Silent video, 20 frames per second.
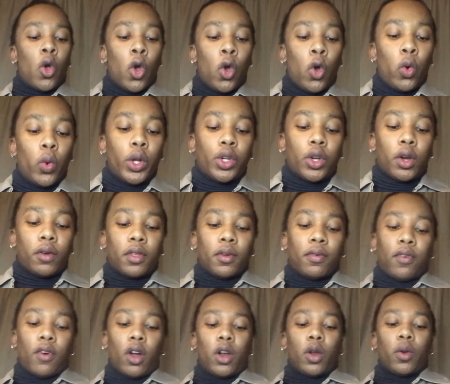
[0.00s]
which of the
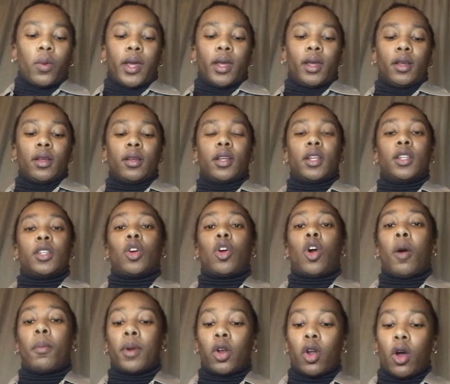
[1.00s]
following is a
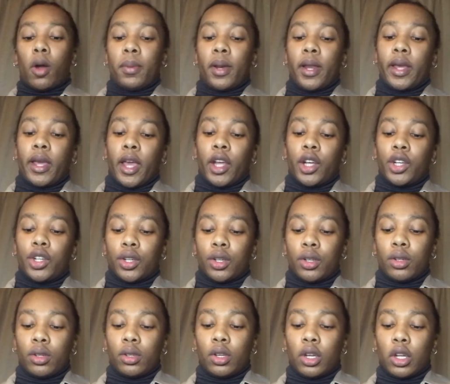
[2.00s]
common
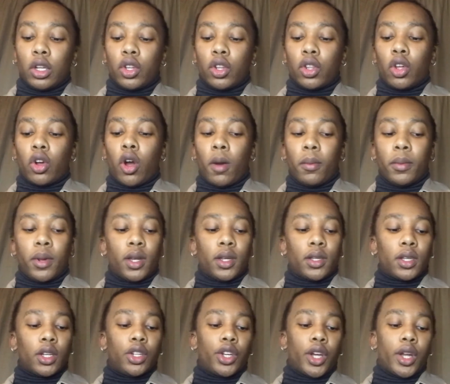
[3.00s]
obligation to the
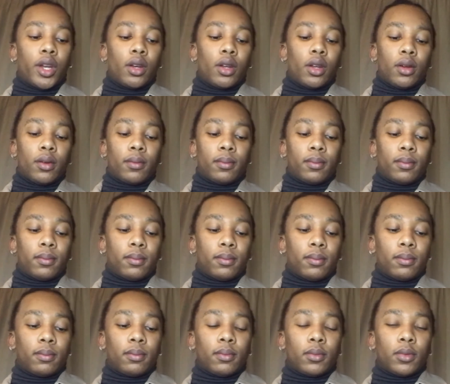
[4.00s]
communist agenda?
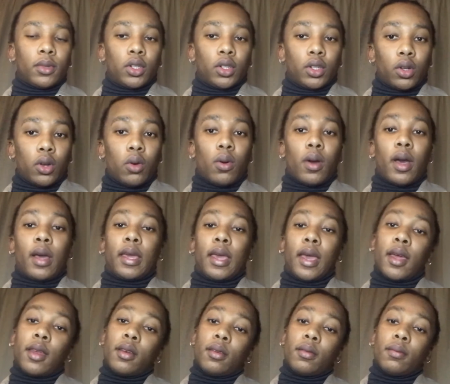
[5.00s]
So
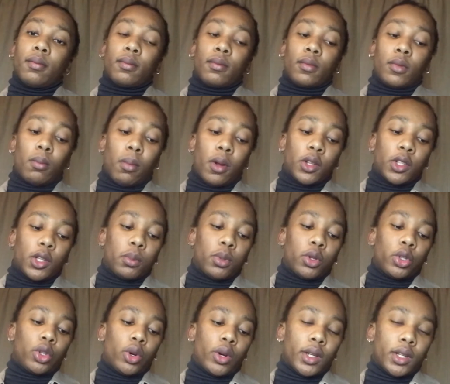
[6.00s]
again, multiple
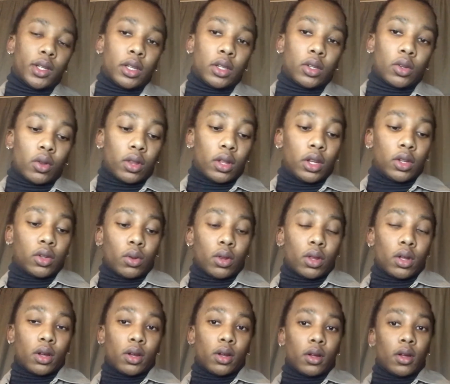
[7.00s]
choice, so these are
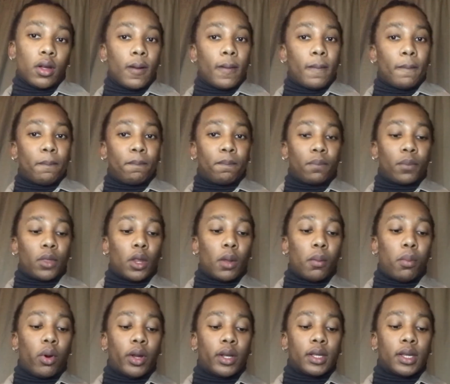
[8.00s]
the
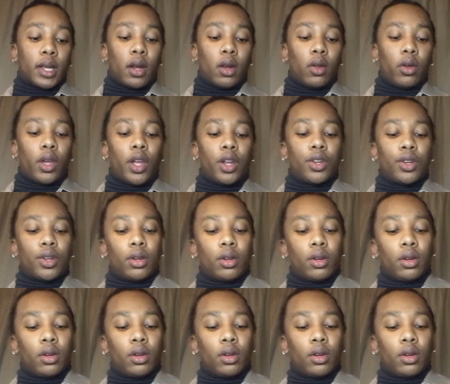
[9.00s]
points allocation.